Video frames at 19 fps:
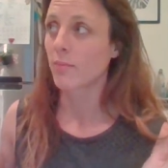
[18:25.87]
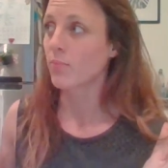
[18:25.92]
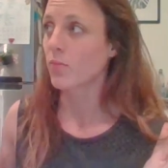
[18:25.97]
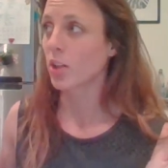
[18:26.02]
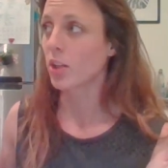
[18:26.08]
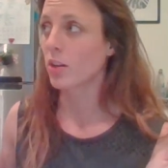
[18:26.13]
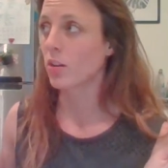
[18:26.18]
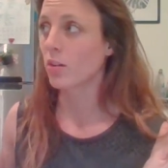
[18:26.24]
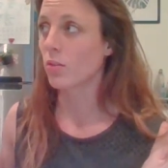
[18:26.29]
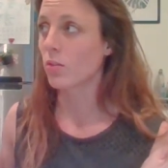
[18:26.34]

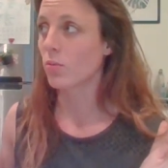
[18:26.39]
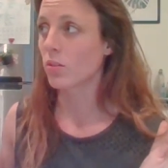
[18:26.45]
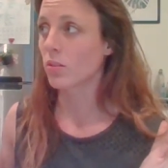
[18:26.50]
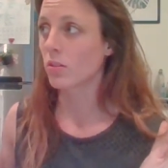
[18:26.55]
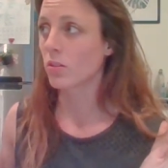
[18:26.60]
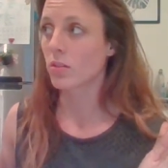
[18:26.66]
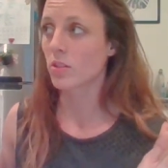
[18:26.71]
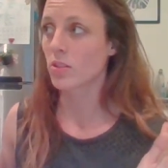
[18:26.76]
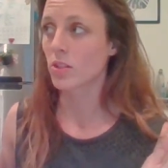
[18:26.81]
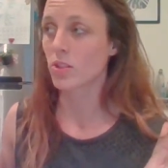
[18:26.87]
you know,
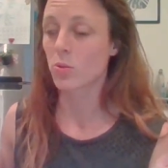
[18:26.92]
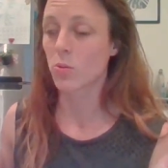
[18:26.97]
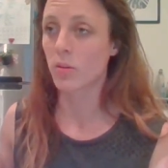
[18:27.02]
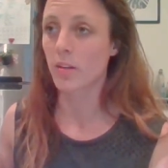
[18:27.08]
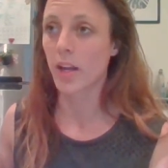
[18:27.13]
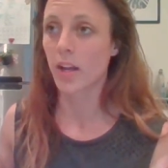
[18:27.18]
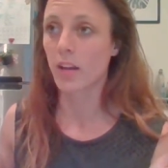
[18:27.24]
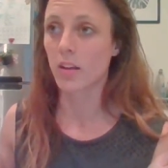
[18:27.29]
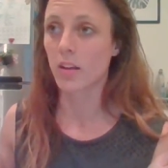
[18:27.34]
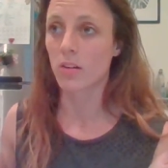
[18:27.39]
there's a
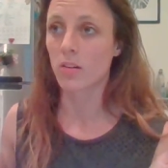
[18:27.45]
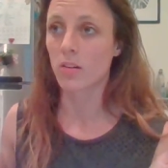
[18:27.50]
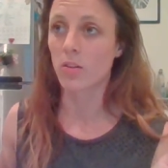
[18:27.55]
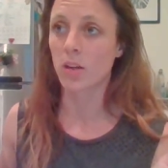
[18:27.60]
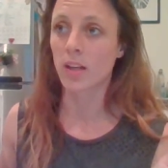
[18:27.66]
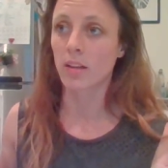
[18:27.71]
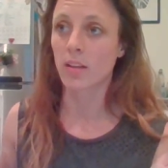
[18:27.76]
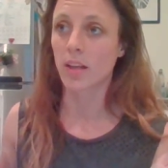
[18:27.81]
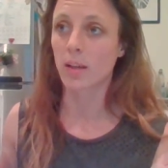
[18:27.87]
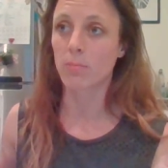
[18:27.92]
tornado
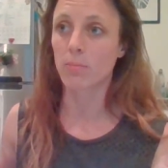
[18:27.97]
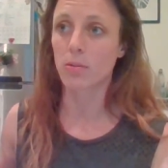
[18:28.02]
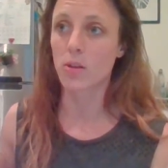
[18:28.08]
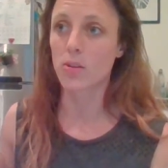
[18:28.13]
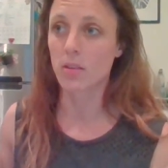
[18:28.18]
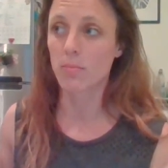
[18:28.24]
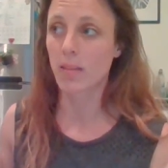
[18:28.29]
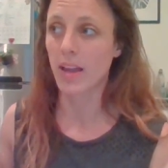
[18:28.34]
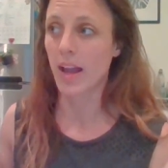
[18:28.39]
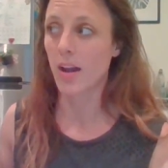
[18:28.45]
and it like
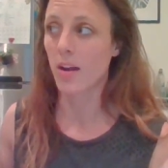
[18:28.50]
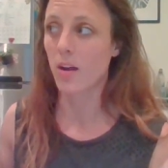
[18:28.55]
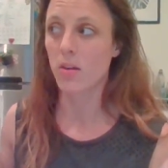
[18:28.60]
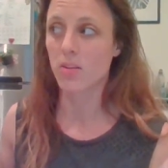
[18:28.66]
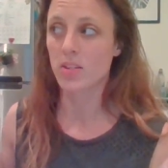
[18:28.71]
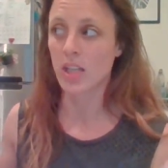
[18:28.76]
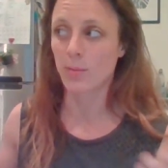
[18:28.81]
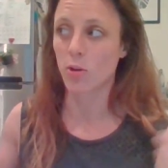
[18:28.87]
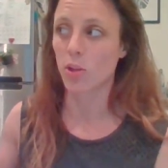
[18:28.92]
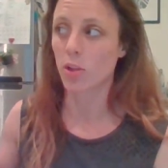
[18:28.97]
blows up the
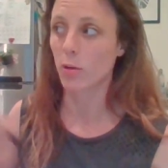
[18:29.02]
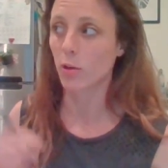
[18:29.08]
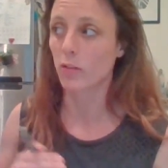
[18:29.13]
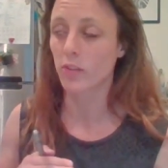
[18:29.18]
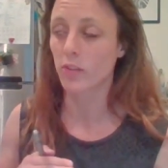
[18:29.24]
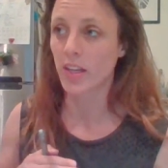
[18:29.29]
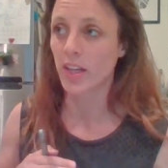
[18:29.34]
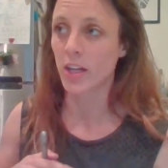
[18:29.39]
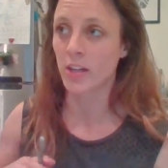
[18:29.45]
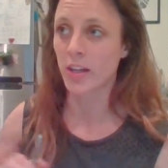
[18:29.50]
house and I'm all the way
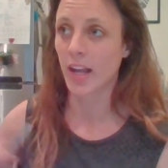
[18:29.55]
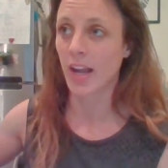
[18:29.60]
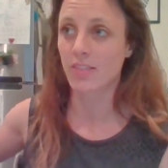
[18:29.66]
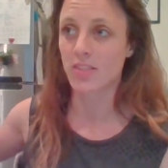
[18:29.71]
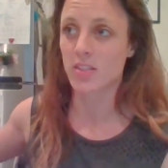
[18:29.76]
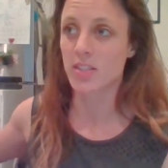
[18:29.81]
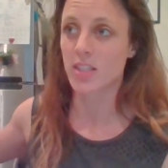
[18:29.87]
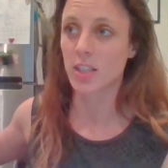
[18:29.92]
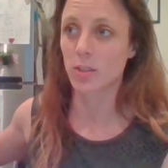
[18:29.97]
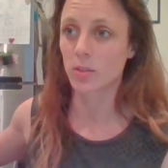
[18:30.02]
over here and I have
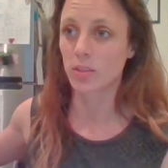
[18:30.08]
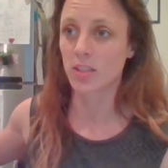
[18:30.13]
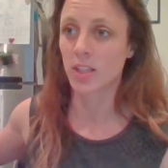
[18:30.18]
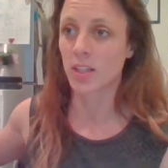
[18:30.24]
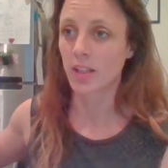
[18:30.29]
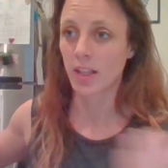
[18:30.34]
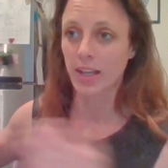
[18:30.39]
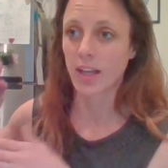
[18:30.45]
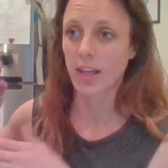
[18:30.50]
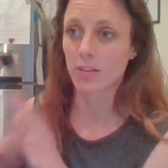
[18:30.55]
to deal with it
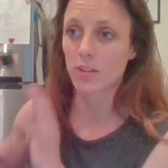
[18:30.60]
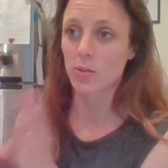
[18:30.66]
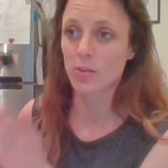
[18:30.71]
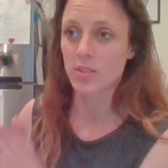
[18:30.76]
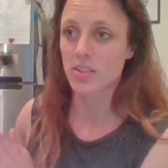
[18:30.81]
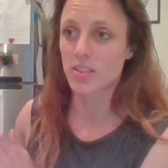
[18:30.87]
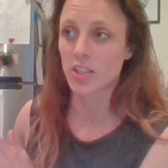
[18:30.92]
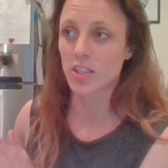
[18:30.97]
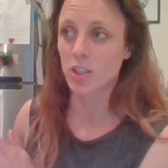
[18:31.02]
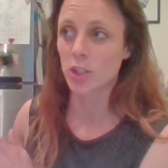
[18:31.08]
and like I don't know what
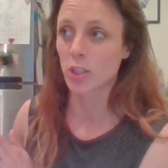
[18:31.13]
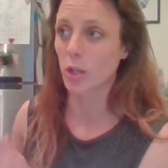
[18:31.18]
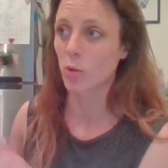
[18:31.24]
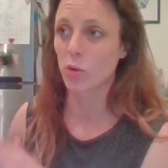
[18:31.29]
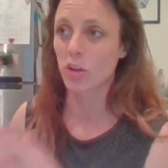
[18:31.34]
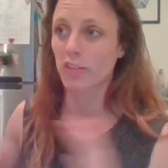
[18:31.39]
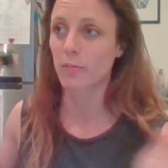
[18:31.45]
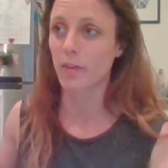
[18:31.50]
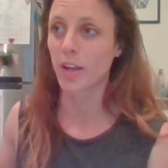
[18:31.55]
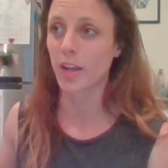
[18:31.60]
to do. Like,
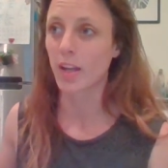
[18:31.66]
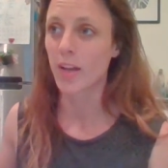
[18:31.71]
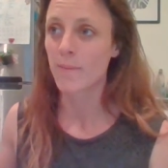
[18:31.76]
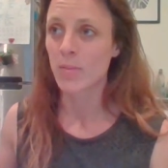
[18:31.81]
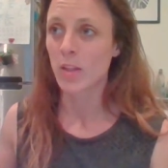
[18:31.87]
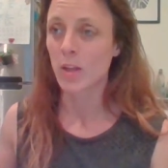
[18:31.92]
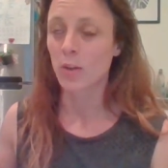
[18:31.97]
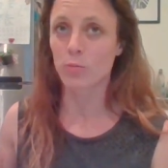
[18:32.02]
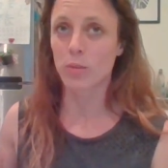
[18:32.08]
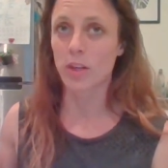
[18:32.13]
what if my
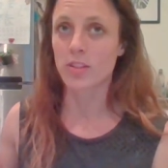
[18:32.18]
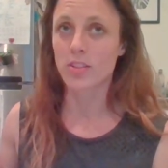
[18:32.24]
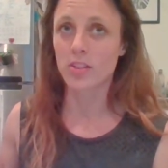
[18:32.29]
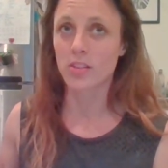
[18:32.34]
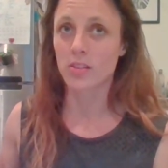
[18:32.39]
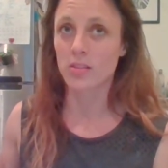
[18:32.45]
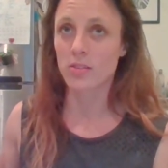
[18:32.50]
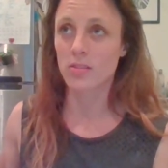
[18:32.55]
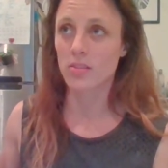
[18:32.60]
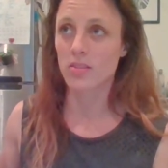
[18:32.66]

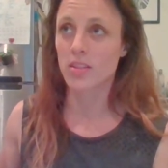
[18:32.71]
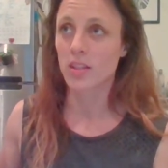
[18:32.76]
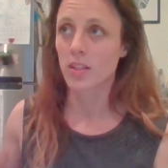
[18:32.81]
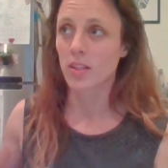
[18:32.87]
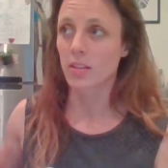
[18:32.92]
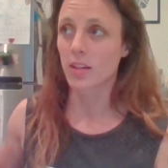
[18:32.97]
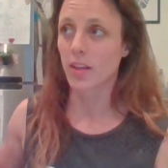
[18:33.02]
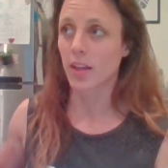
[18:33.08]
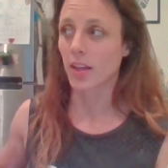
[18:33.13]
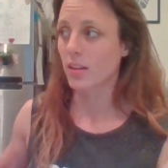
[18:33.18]
renters
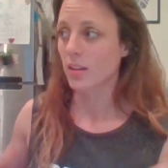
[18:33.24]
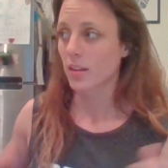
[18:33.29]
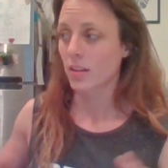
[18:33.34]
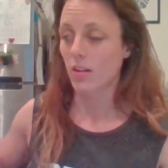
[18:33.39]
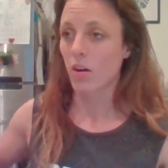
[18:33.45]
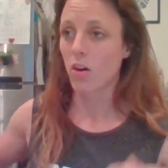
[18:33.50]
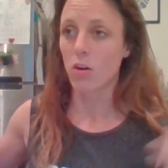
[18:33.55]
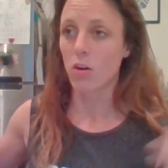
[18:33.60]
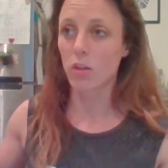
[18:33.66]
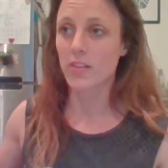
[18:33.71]
like
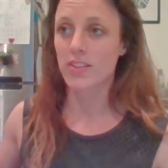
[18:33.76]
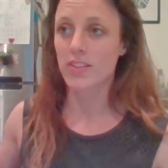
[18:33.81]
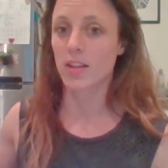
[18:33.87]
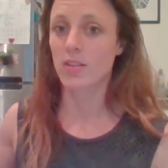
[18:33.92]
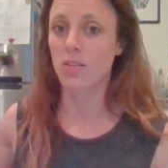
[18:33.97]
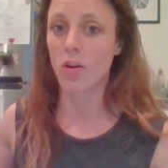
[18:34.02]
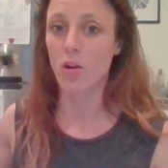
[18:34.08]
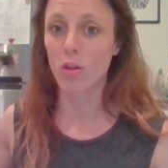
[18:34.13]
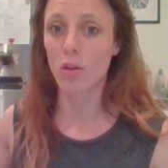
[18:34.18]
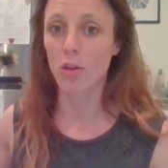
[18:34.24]
all of a
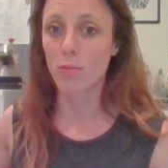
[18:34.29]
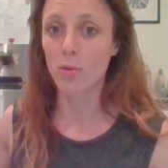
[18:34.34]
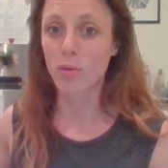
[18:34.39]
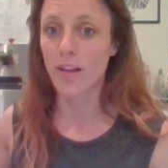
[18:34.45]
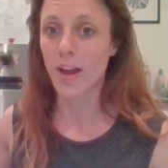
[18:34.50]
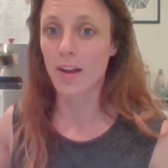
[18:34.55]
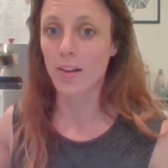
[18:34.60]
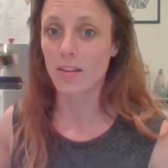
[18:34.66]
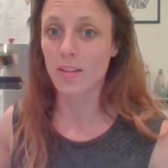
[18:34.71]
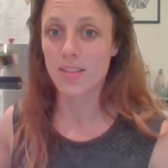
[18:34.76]
sudden all move
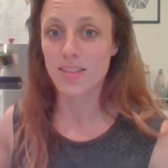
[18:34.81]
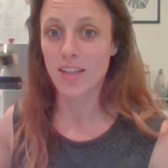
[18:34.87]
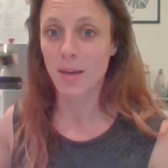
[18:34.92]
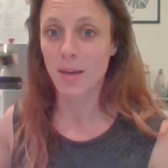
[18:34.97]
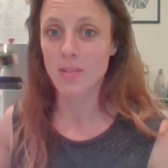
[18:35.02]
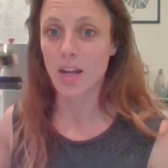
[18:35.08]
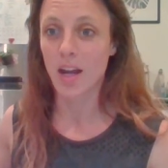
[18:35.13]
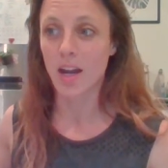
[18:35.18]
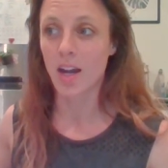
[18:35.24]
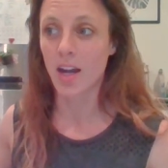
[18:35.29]
out at the
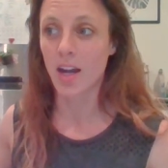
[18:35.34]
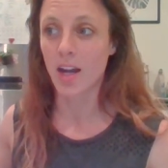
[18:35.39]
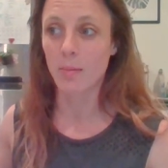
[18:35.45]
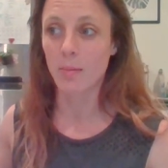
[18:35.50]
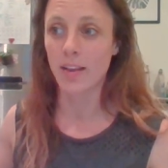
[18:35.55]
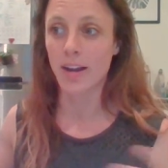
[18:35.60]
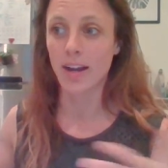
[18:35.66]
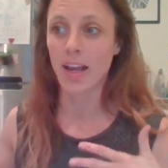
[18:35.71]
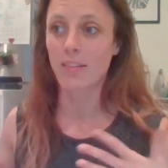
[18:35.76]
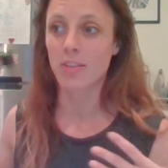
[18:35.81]
same time and
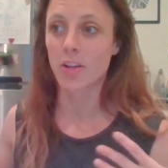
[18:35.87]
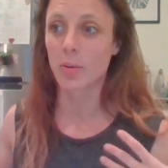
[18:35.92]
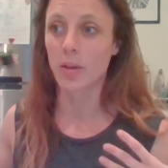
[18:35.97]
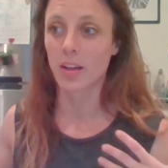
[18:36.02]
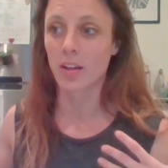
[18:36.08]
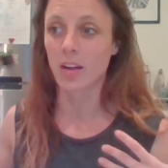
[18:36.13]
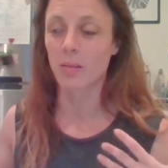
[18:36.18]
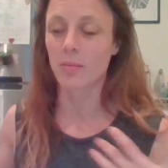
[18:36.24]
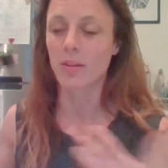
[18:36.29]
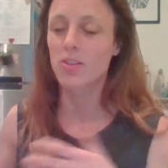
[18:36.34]
then I have no
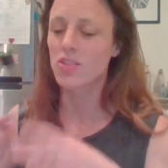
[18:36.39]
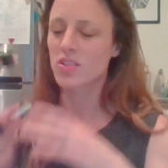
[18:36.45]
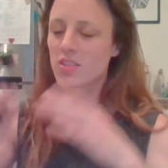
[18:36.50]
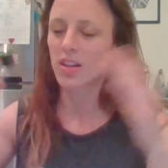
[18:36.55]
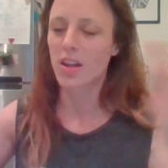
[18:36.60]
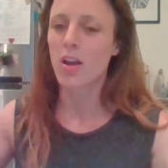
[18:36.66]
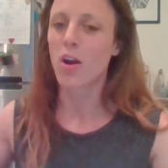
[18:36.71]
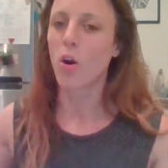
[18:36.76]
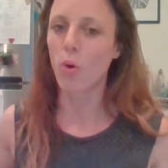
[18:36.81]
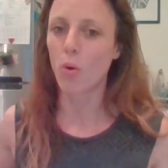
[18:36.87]
income? It was
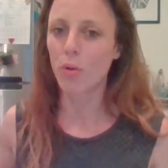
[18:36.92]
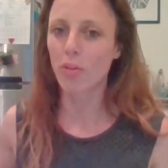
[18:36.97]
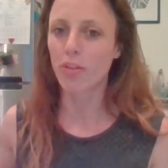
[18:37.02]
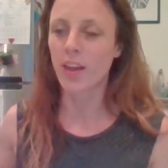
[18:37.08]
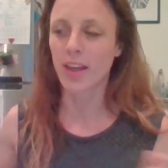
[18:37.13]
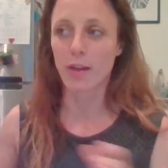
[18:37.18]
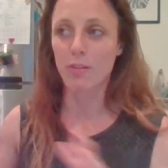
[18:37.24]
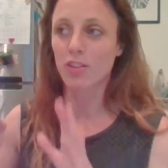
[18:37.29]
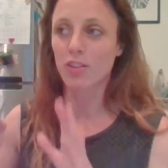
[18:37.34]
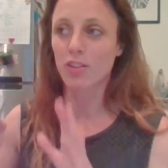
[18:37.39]
just a whole
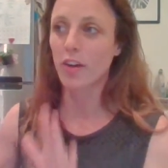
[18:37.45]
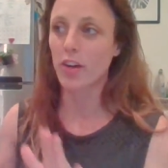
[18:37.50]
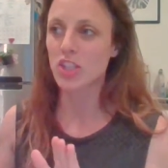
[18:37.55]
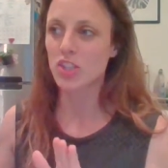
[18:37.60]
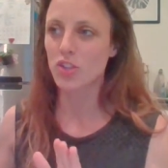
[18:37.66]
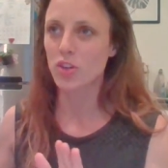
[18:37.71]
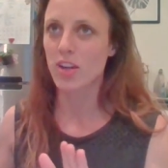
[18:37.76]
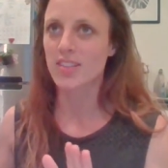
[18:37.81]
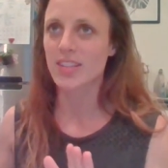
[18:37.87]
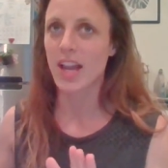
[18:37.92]
thing. I was very
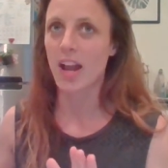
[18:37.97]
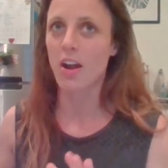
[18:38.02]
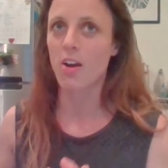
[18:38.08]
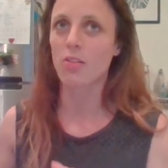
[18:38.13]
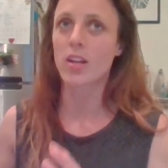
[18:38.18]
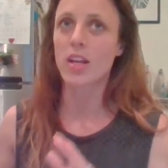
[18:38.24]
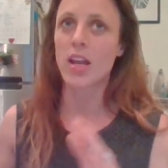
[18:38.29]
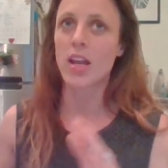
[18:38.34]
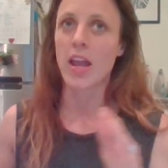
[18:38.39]
stressed out